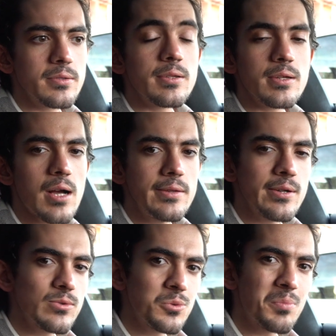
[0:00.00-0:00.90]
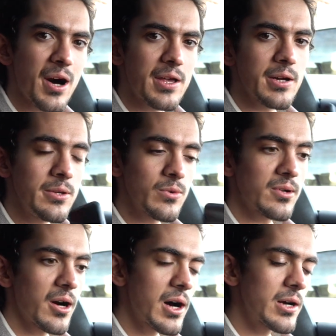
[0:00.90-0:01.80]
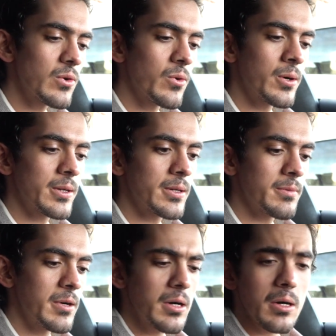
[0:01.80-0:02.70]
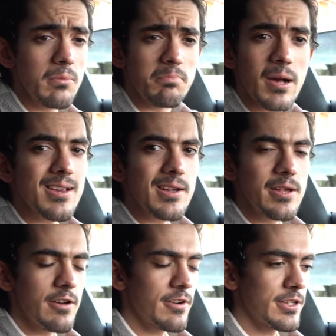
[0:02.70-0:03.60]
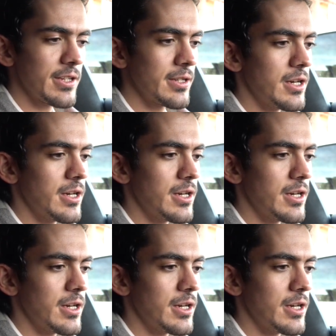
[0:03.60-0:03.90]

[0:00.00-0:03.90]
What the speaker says: deciding to buy a new car or basically everything.